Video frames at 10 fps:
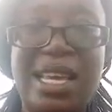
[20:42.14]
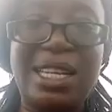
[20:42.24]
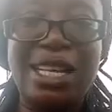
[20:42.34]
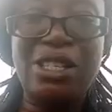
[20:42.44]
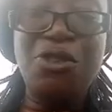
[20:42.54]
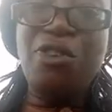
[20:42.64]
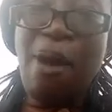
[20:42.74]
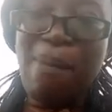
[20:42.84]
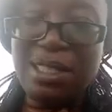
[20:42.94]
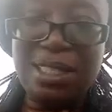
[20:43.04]
You come
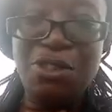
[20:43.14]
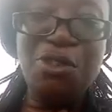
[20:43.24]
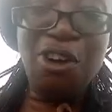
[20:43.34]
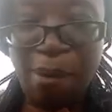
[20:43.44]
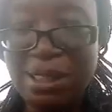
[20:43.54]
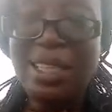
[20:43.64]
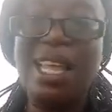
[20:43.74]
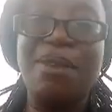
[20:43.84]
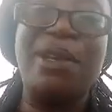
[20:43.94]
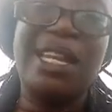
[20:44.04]
and thank
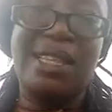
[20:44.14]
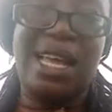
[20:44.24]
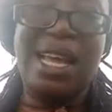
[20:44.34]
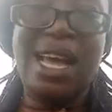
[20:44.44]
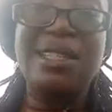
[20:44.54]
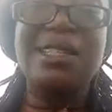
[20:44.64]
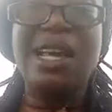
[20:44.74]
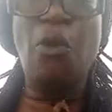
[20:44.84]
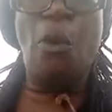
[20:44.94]
me later and say, wow,